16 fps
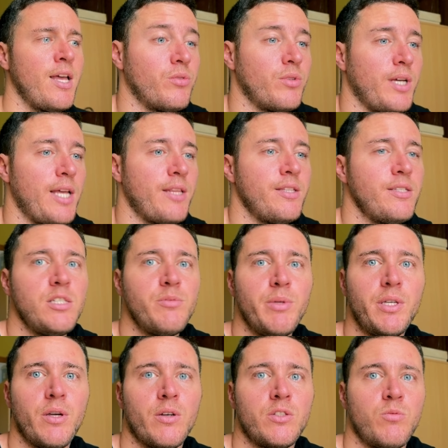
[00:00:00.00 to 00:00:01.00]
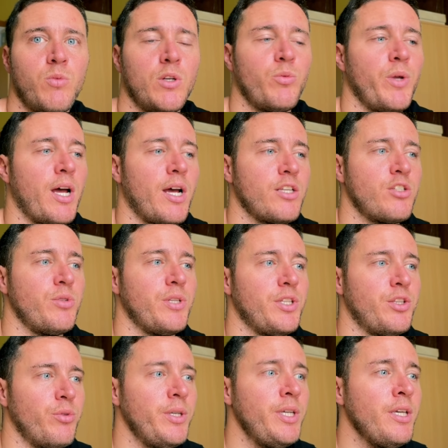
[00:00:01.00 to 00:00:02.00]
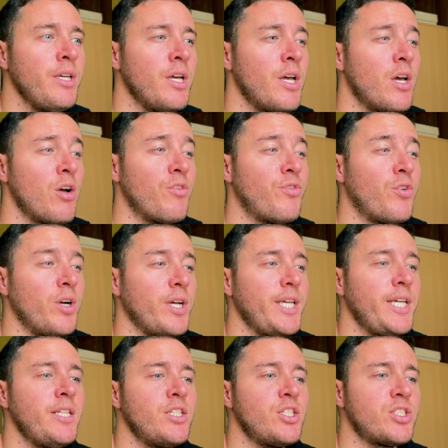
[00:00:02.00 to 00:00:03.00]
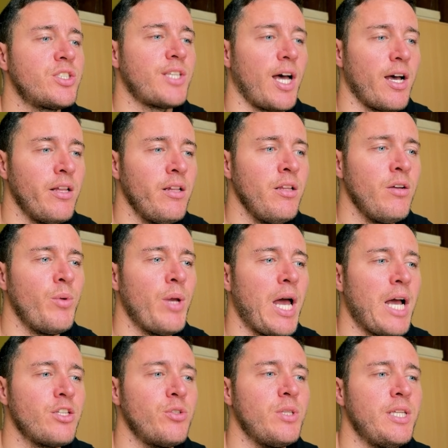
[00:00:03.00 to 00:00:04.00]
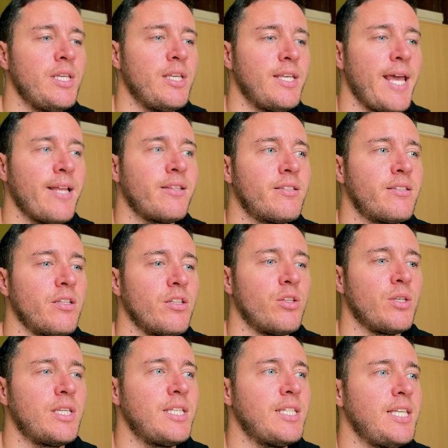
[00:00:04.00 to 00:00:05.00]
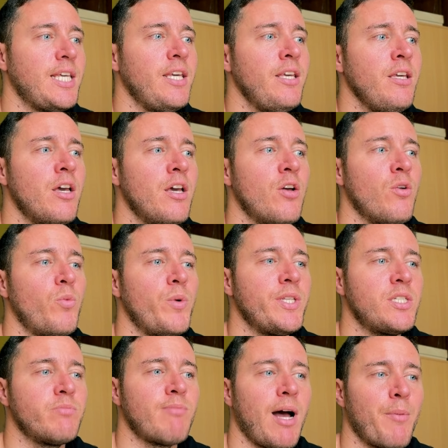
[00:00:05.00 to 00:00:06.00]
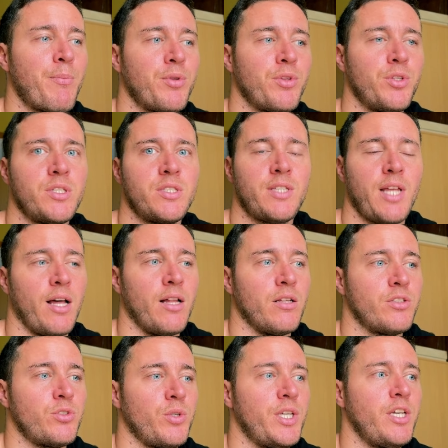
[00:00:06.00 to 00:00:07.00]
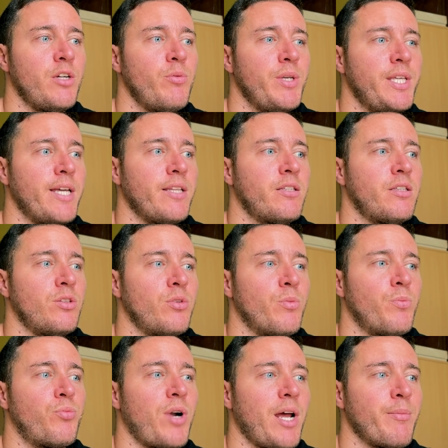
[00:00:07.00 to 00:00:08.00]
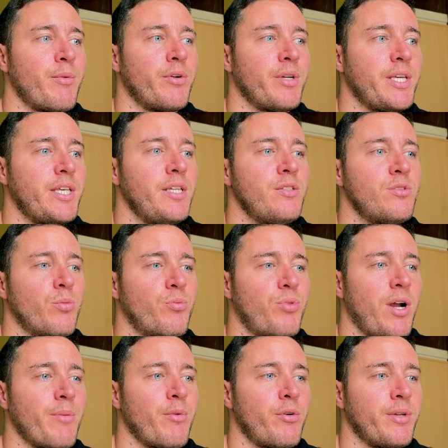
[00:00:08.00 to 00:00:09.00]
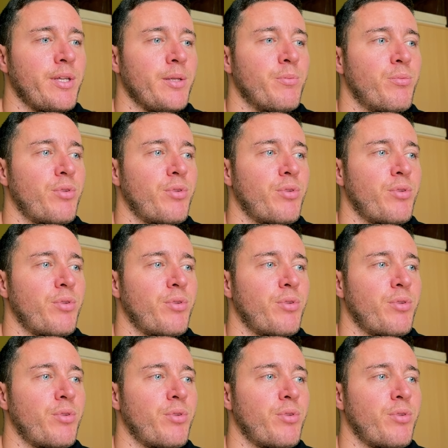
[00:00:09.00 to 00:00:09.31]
And this is because what we're actually doing, for each style, we actually get the key which map the style. So here we get the primary key, so primary.